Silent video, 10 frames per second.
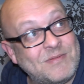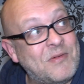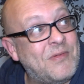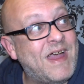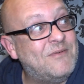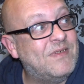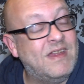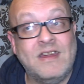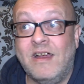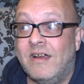my
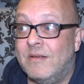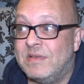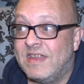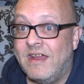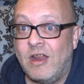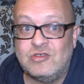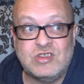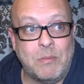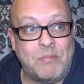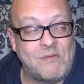favourite uh, potato
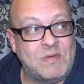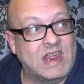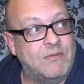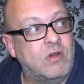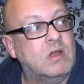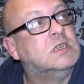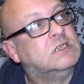chip flavour.